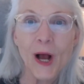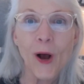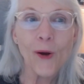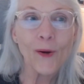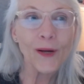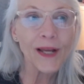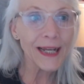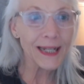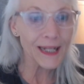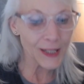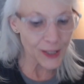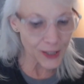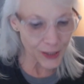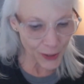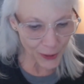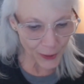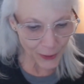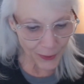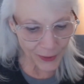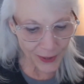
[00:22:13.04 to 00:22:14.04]
Okay,
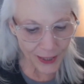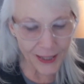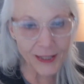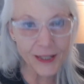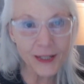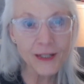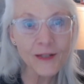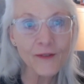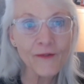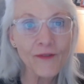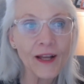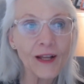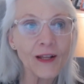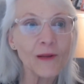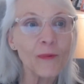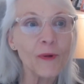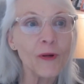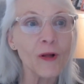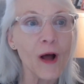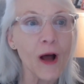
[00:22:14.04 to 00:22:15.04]
so this is
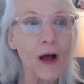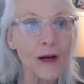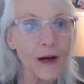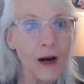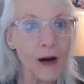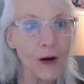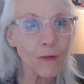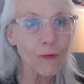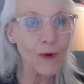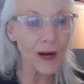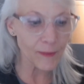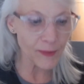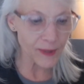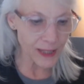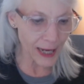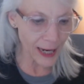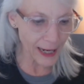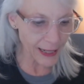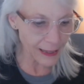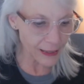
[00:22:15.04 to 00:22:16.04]
available on our
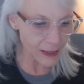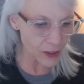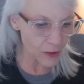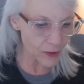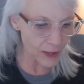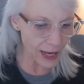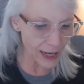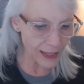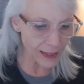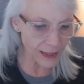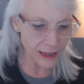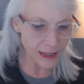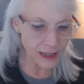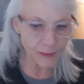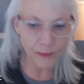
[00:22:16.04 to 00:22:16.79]
website. So that is